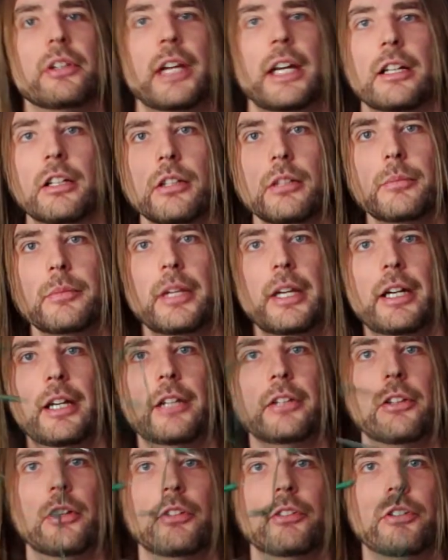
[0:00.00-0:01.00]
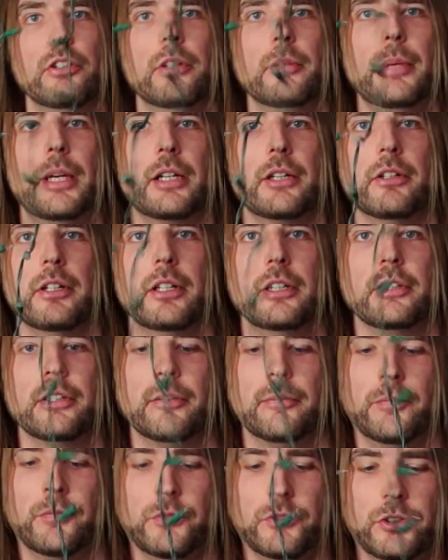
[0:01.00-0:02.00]
to dangle them down onto the background
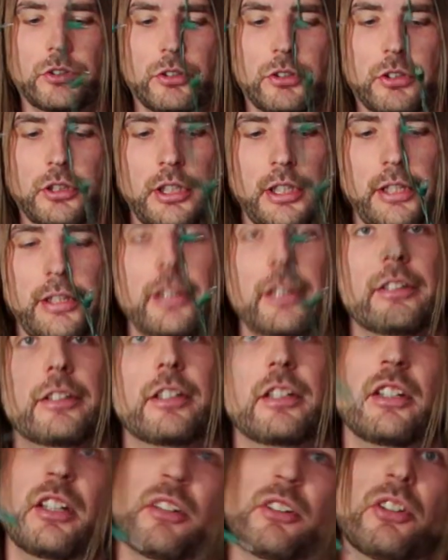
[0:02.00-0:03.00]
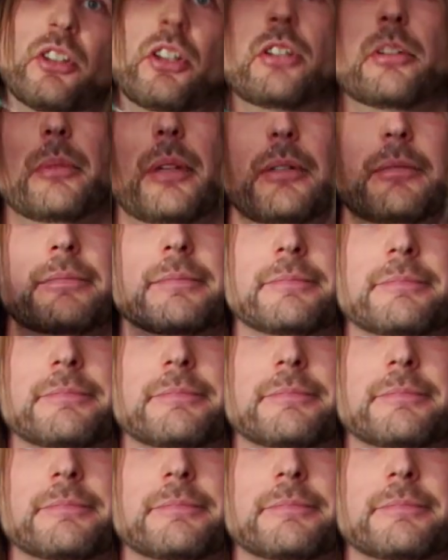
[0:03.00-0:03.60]
just like this, and then turn them on.